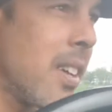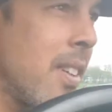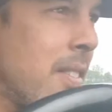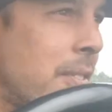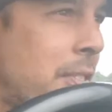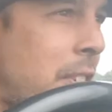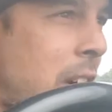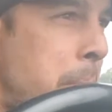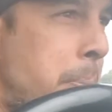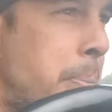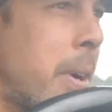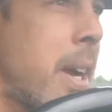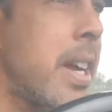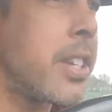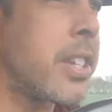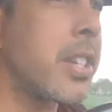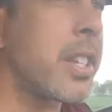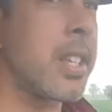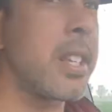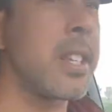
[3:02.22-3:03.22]

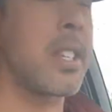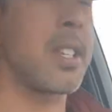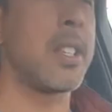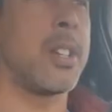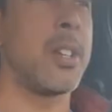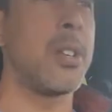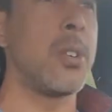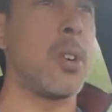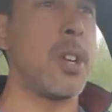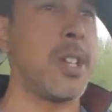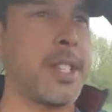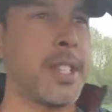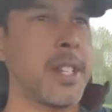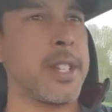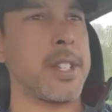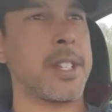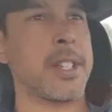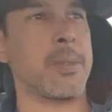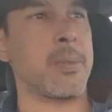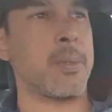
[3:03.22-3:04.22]
vibrations and the
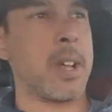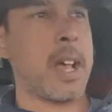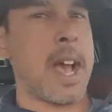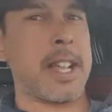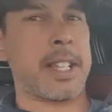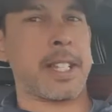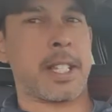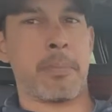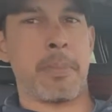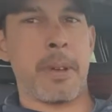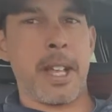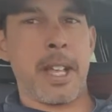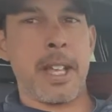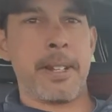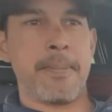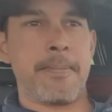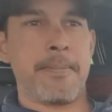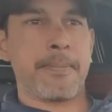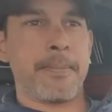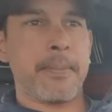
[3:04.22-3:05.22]
noisiness at
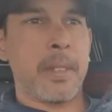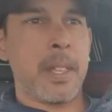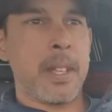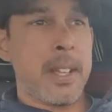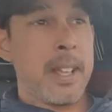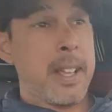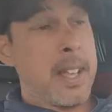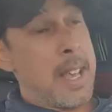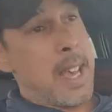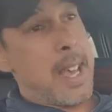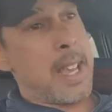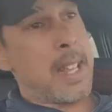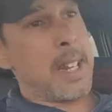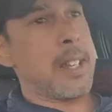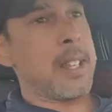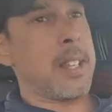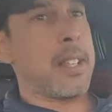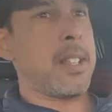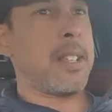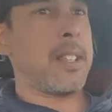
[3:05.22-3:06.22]
speed,
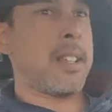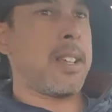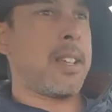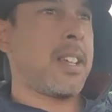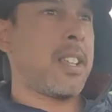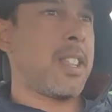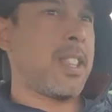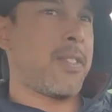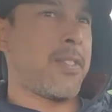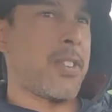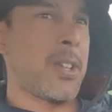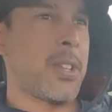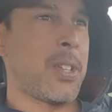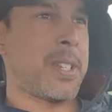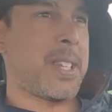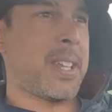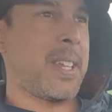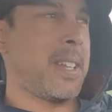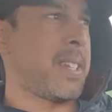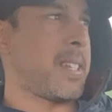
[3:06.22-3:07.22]
and the
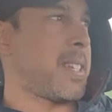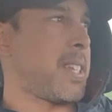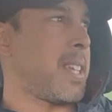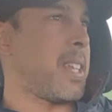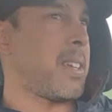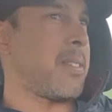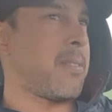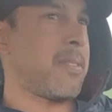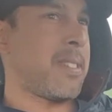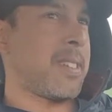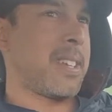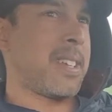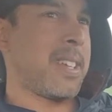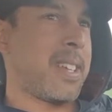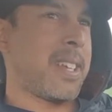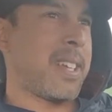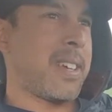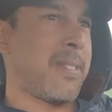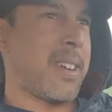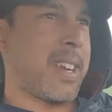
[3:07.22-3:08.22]
volatility
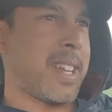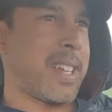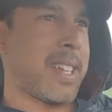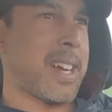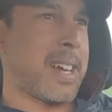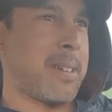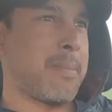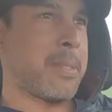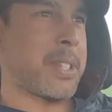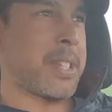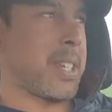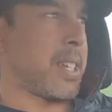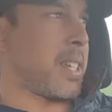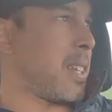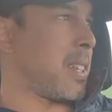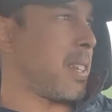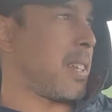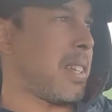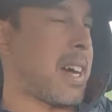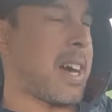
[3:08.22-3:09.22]
when it comes
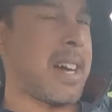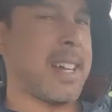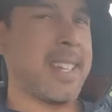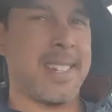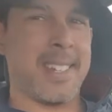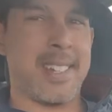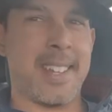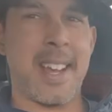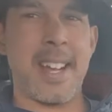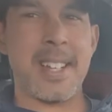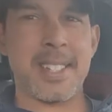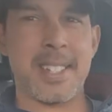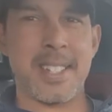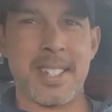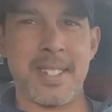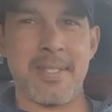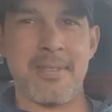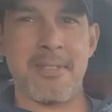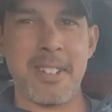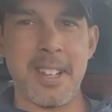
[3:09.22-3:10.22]
to large
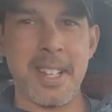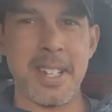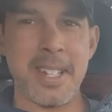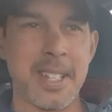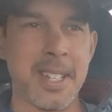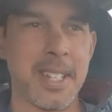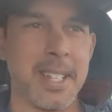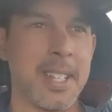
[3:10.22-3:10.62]
gusts of wind.